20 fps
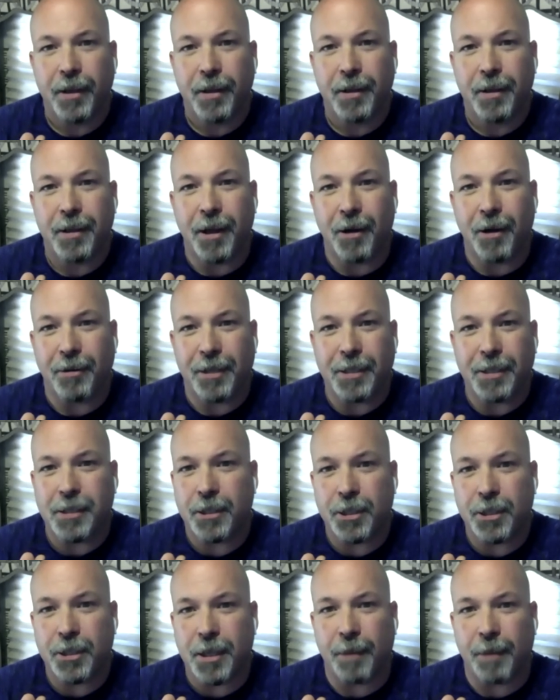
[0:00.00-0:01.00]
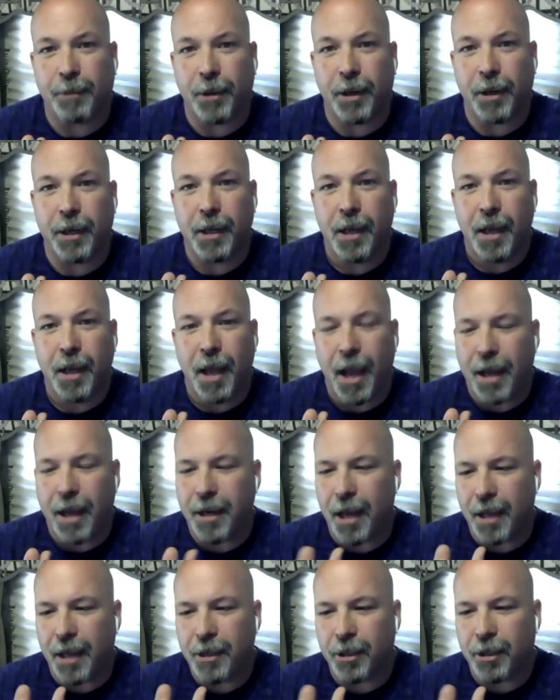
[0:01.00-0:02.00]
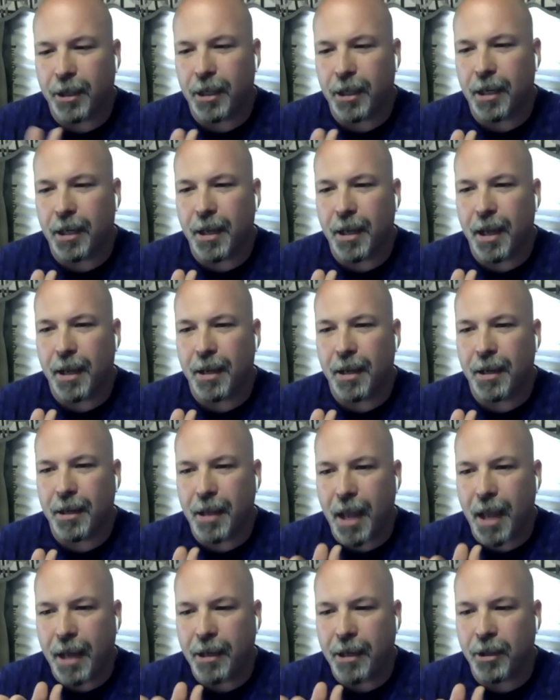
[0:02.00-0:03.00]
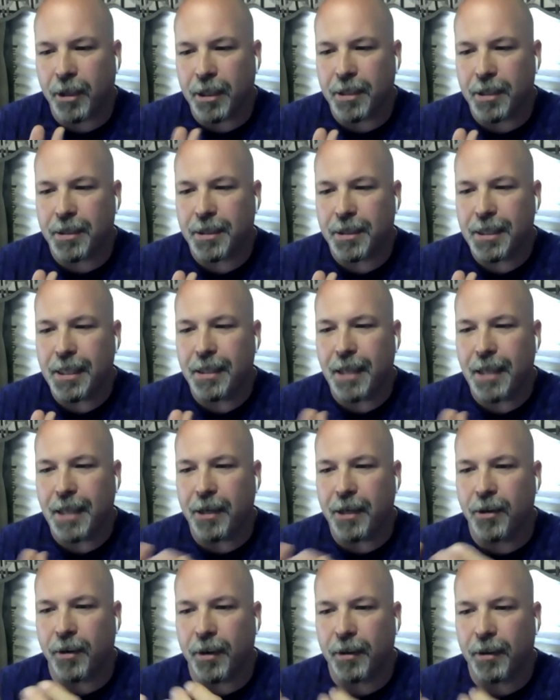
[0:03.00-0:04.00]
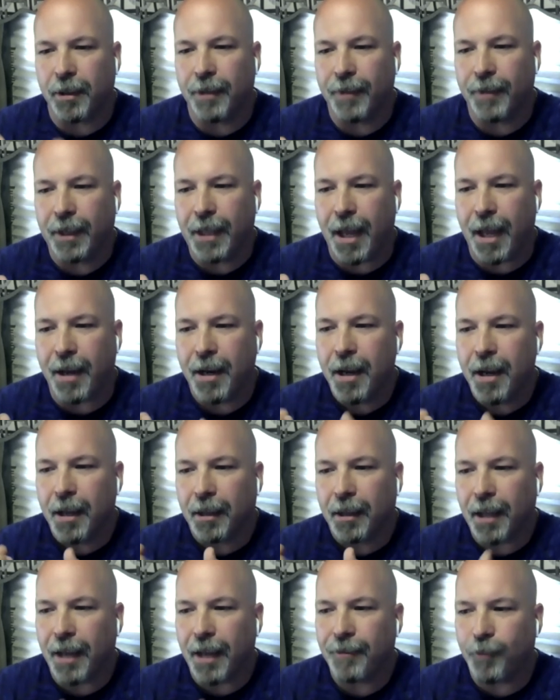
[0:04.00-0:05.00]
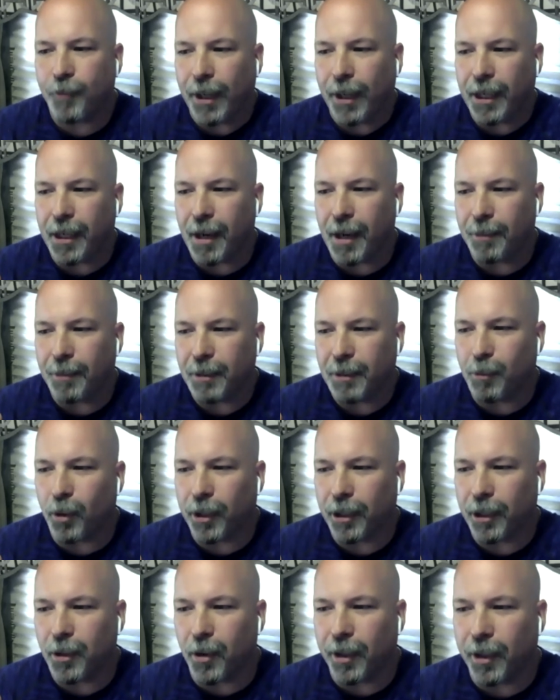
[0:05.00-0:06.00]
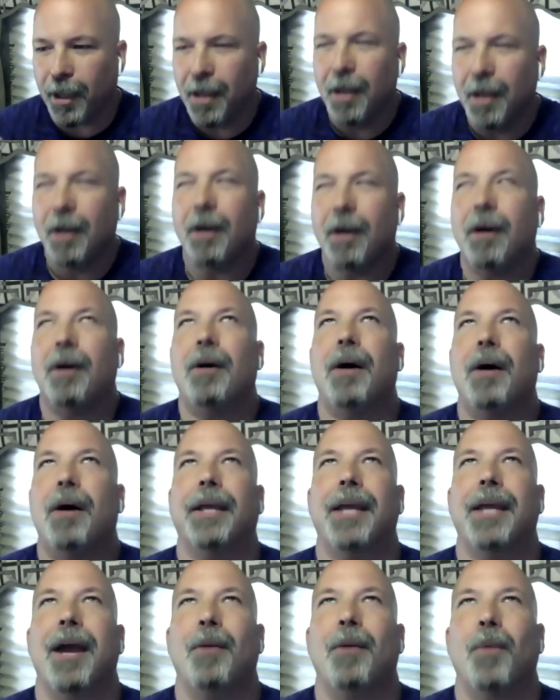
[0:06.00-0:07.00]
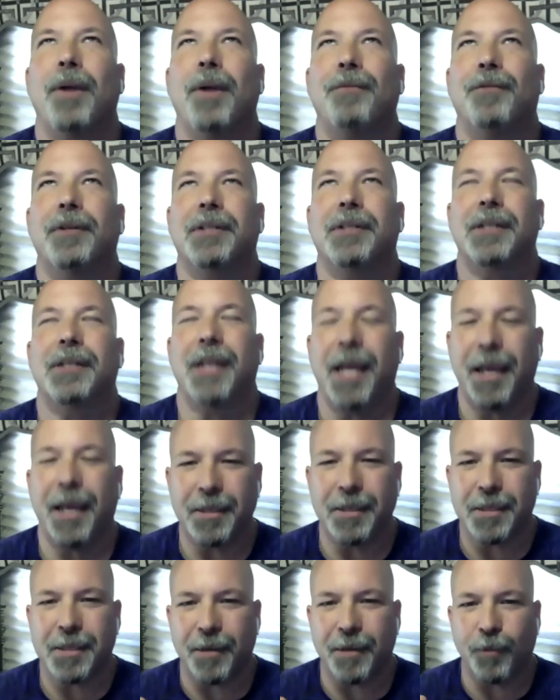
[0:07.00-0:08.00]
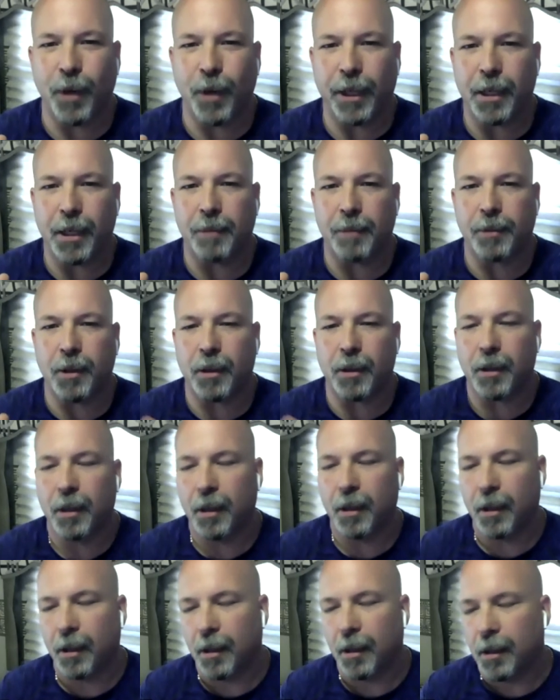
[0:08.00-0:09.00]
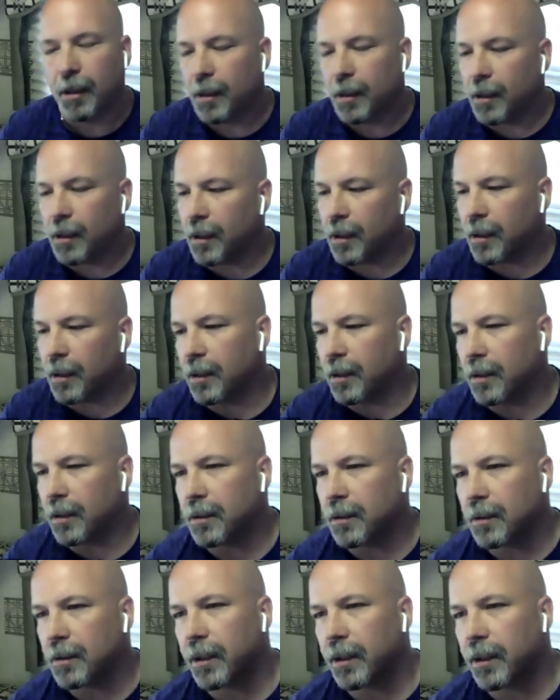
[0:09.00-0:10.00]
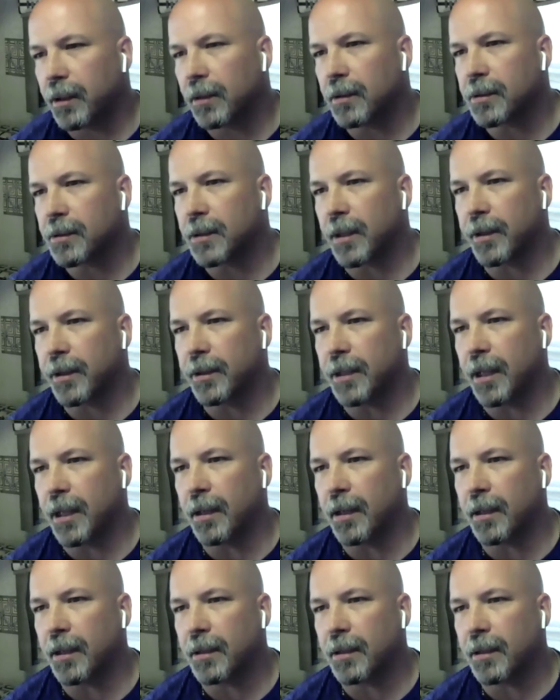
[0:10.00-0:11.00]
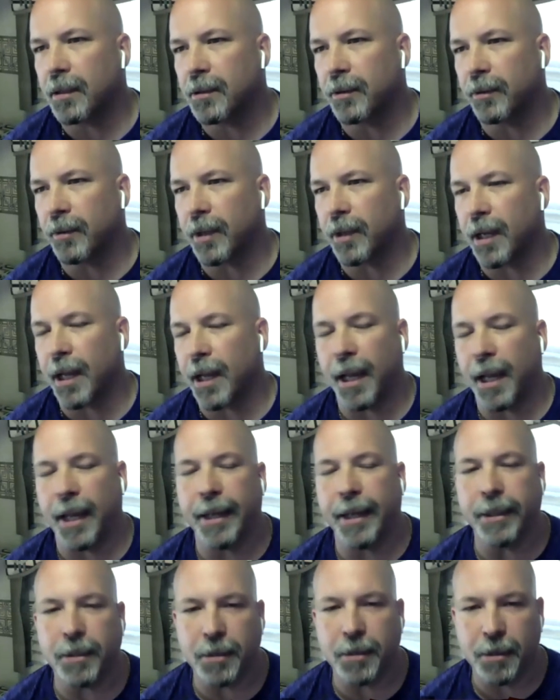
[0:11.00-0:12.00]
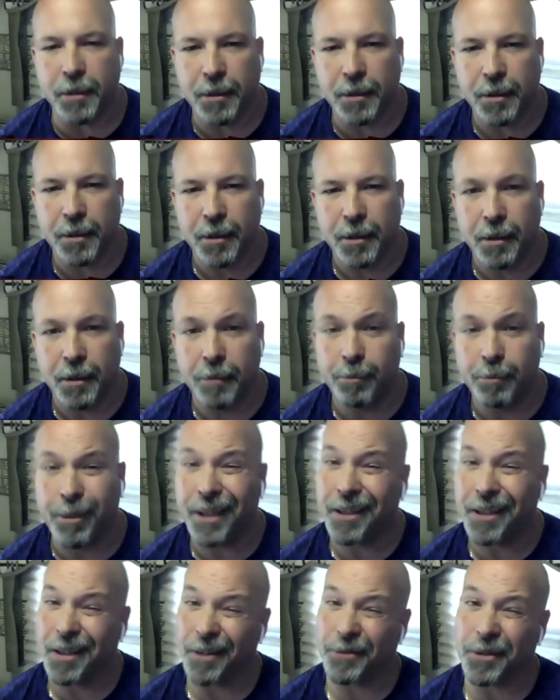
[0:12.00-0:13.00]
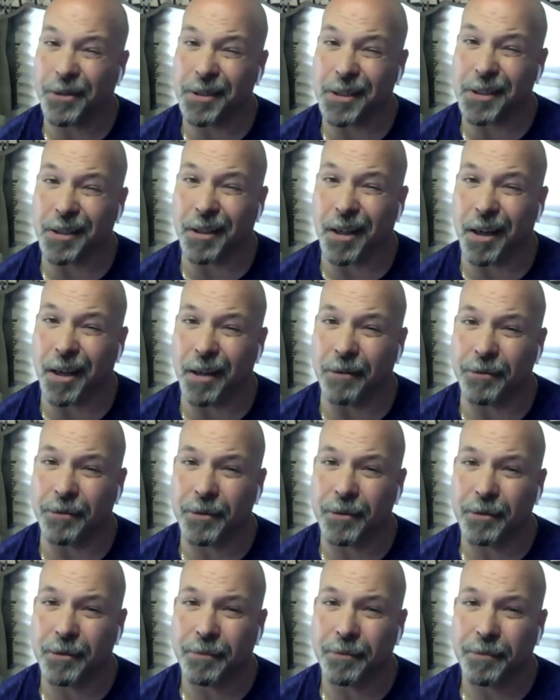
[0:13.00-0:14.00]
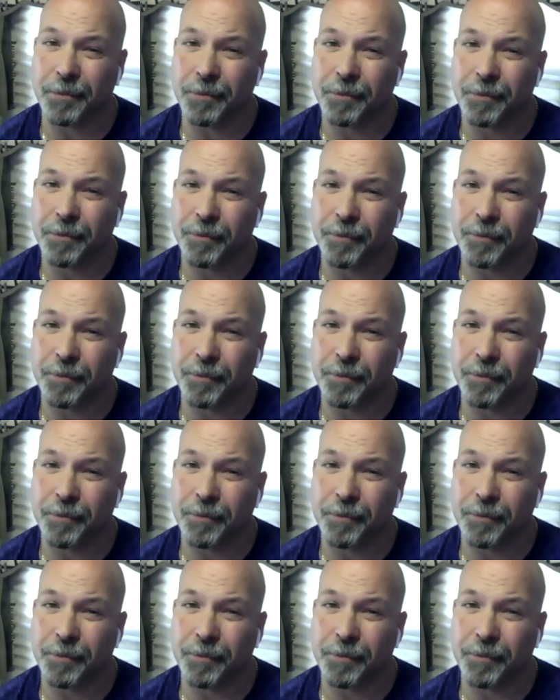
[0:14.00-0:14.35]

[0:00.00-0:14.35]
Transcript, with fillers: You know, this yeah. is just temporary, and and you're gonna and you're gonna see that you're living that life, waking up in the morning going, oh, I can't wait for today, instead of waking up going, oh, here goes another day doing what I hate. Big difference in life. Yeah.